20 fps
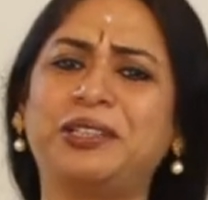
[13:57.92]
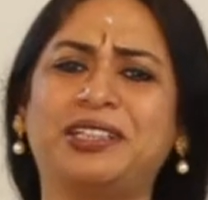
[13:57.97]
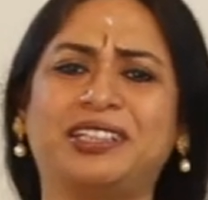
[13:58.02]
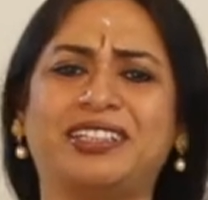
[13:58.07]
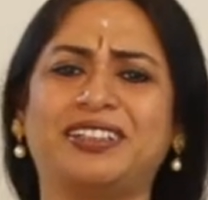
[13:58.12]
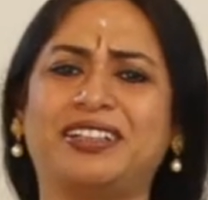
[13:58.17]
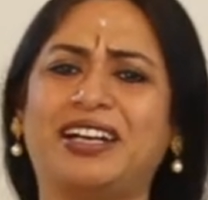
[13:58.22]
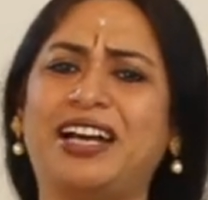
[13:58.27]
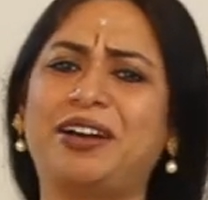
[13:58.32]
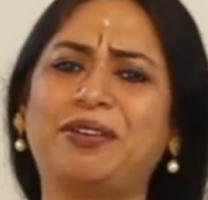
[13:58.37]
from
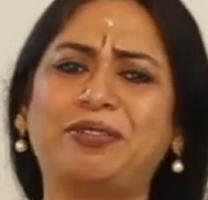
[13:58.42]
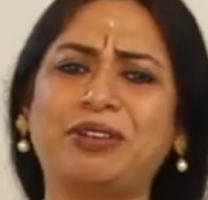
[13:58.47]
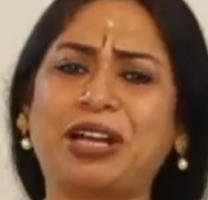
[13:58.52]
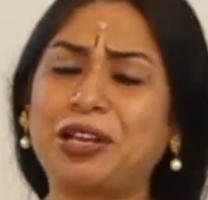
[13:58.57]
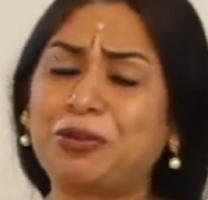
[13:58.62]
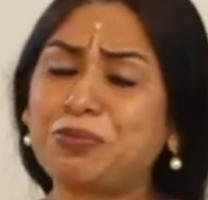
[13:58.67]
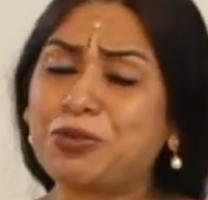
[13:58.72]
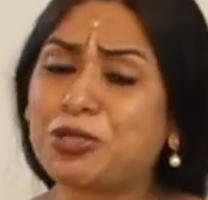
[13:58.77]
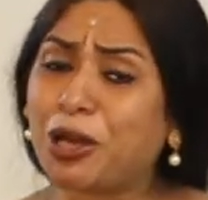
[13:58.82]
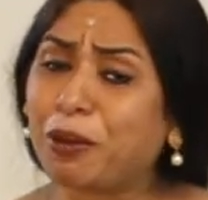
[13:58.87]

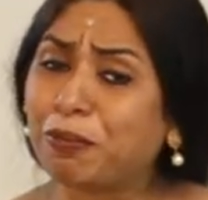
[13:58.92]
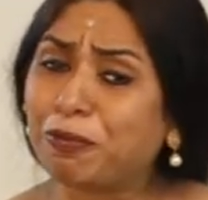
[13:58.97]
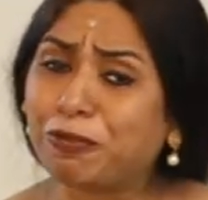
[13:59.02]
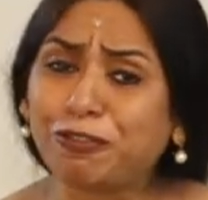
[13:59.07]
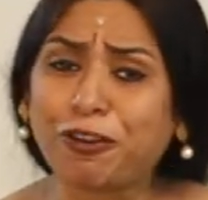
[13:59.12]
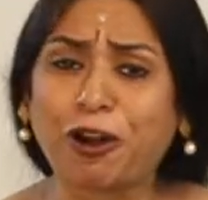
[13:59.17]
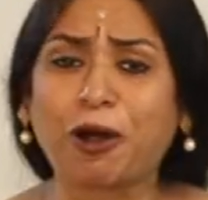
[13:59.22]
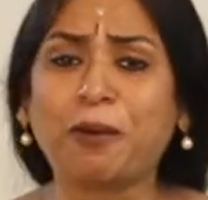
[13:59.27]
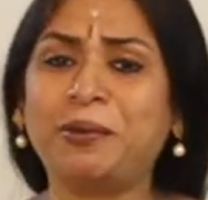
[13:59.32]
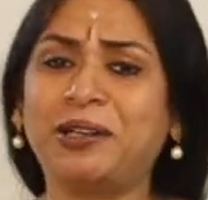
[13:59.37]

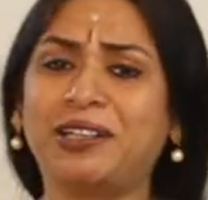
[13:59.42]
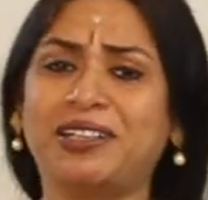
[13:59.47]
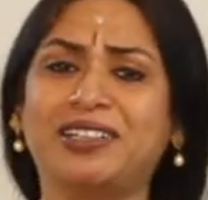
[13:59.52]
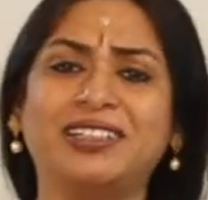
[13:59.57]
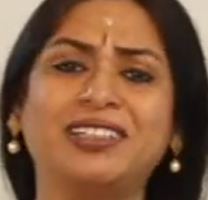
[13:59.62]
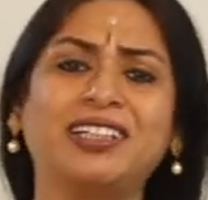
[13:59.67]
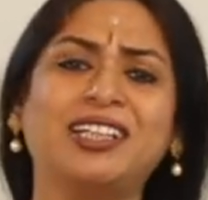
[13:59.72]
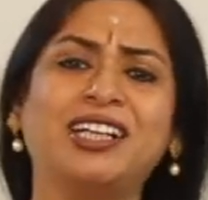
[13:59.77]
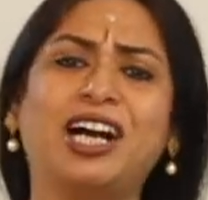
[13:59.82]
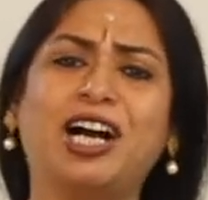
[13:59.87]

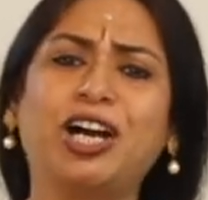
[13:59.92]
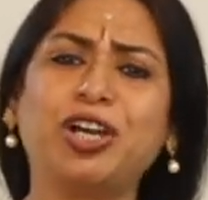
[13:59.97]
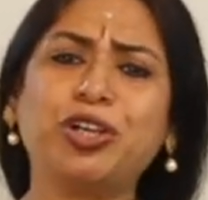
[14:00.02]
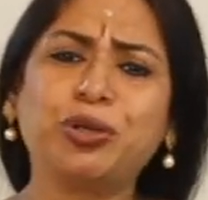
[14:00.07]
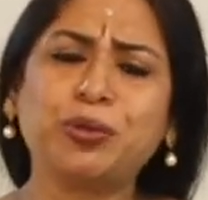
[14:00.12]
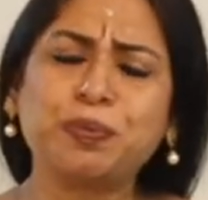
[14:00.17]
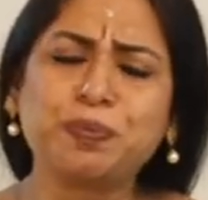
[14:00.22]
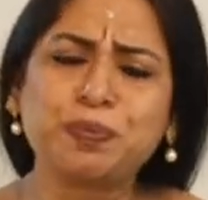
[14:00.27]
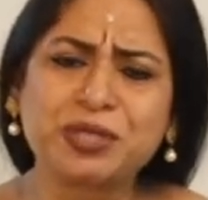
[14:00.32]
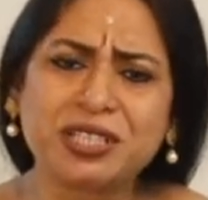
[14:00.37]
her. I
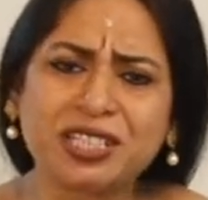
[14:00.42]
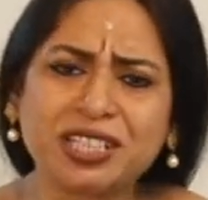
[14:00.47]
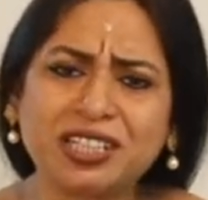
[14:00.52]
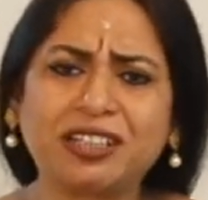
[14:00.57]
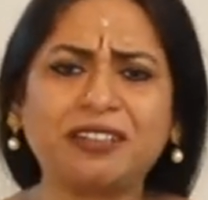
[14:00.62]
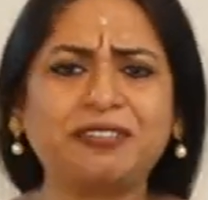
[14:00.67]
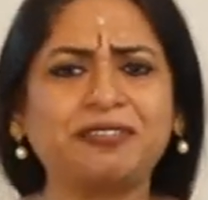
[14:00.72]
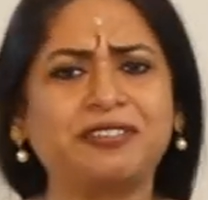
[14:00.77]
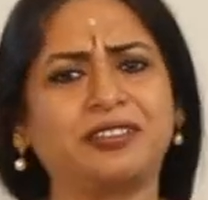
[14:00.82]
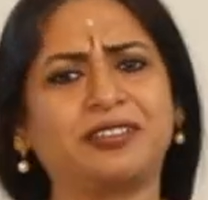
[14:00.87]

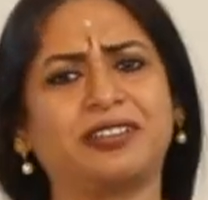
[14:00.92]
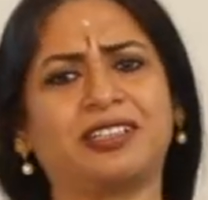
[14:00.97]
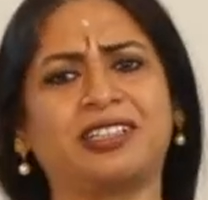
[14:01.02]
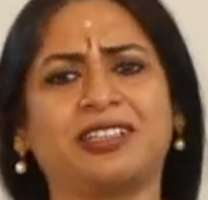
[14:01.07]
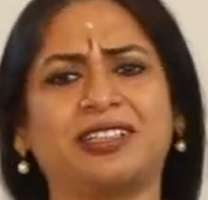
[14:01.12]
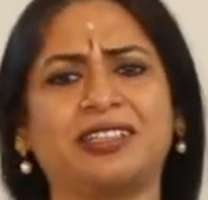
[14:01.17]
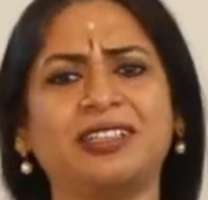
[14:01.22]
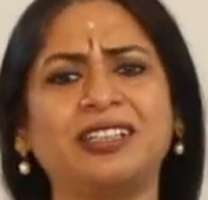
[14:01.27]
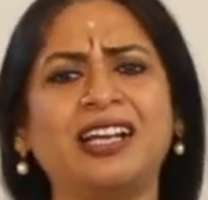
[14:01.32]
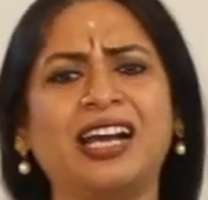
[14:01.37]
observed
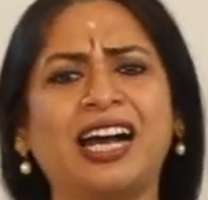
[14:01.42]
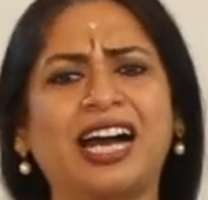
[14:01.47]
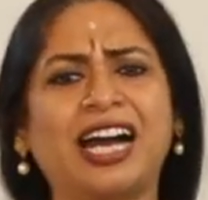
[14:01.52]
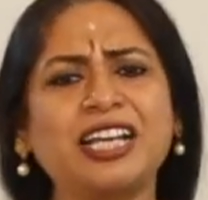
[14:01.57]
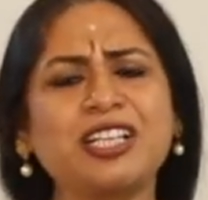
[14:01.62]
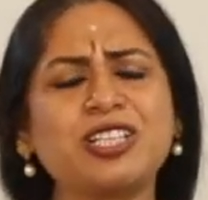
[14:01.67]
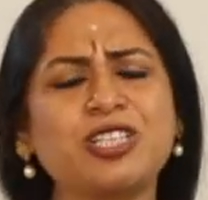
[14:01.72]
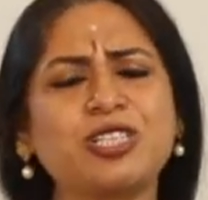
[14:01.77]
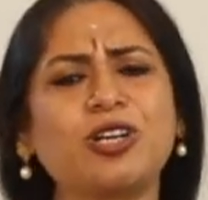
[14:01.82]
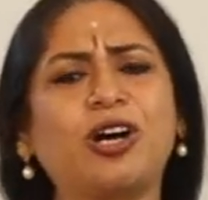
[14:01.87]
her.
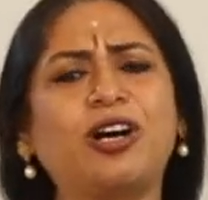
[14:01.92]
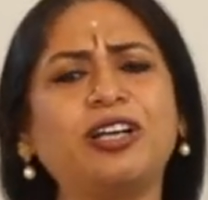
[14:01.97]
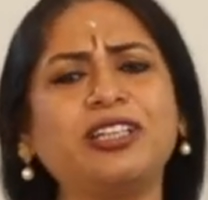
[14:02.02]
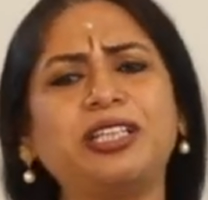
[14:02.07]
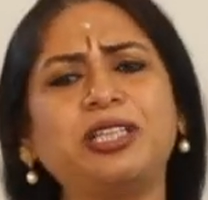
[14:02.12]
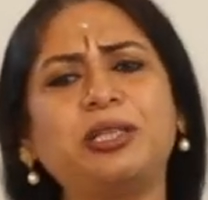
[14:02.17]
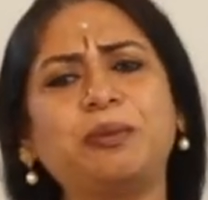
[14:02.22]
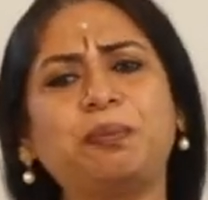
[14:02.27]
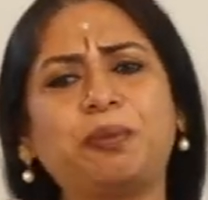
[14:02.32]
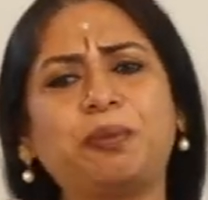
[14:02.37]
I saw that the